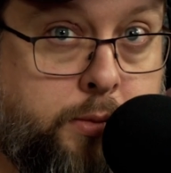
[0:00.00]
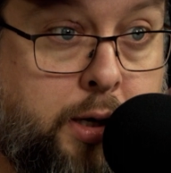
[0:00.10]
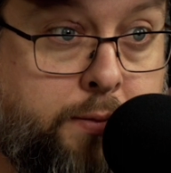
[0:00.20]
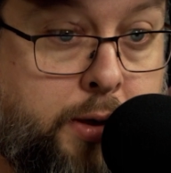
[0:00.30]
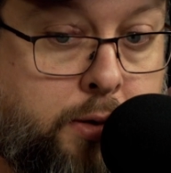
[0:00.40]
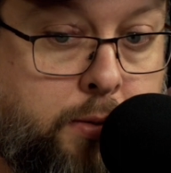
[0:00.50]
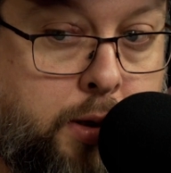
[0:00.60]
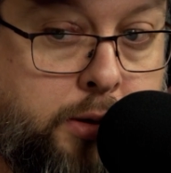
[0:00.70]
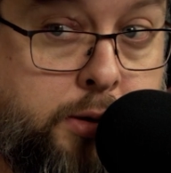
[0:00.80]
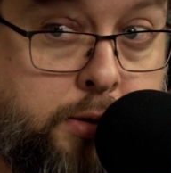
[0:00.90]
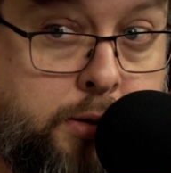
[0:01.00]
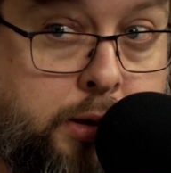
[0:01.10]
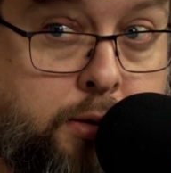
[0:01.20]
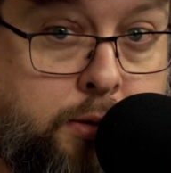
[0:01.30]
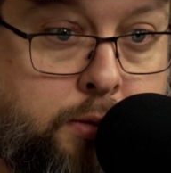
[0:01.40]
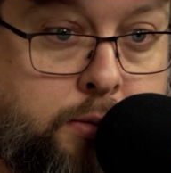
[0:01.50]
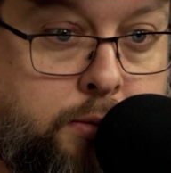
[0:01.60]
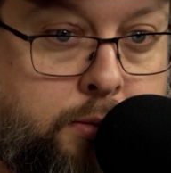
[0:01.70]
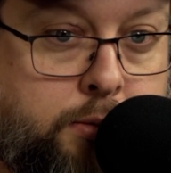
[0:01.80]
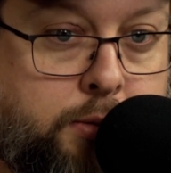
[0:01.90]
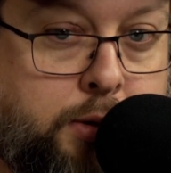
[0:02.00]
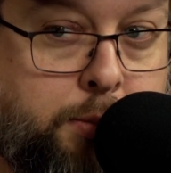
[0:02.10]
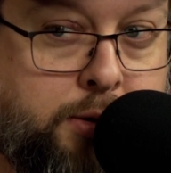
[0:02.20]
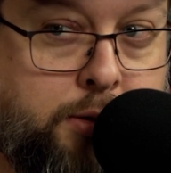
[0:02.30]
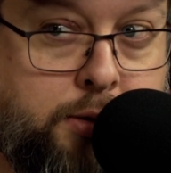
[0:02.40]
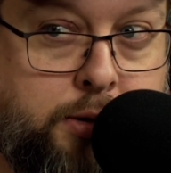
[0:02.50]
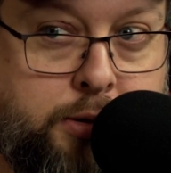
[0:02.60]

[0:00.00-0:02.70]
I've yet to watch a single episode of this